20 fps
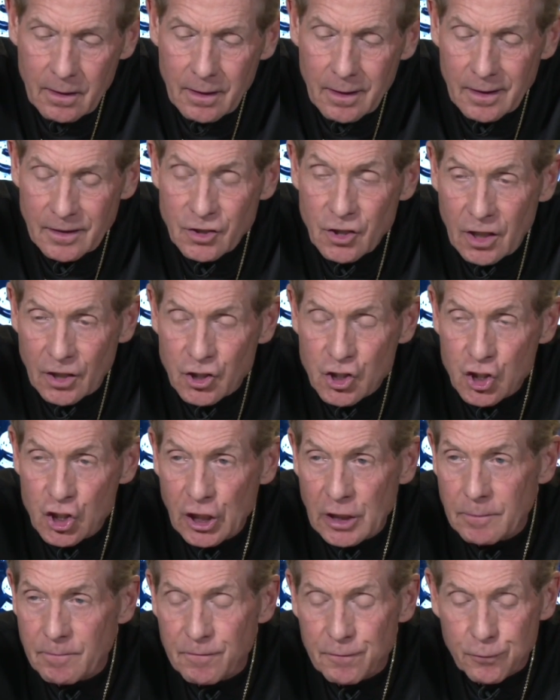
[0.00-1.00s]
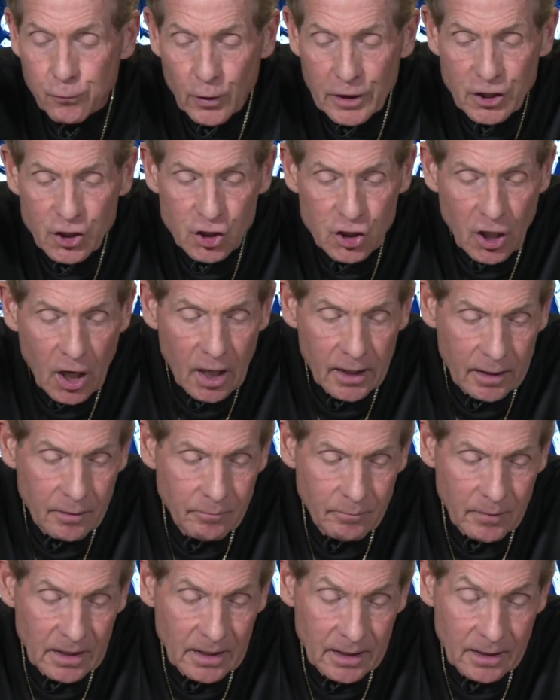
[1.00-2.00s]
a cheap free shot at
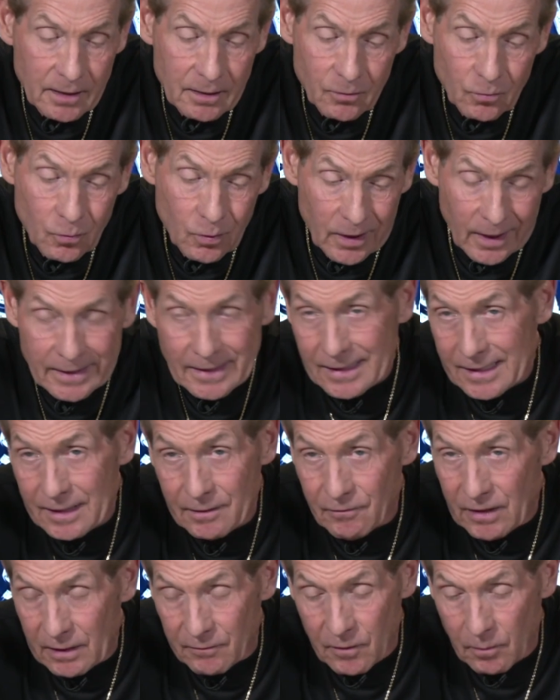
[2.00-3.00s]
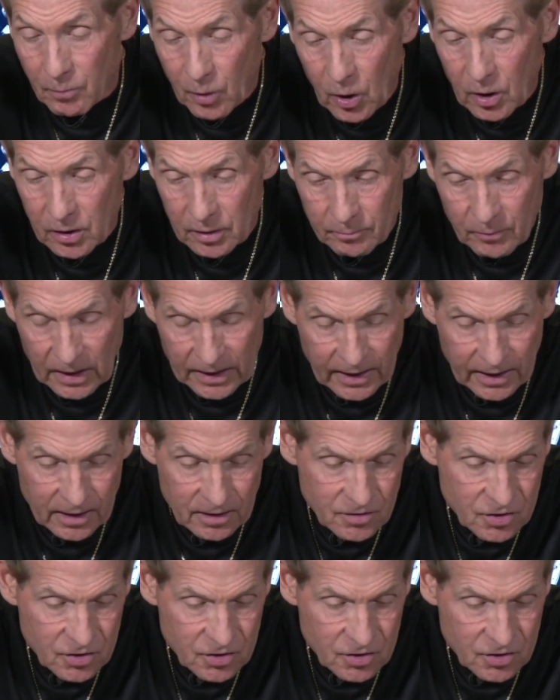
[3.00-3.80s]
me when I didn't even have the ball in my hand.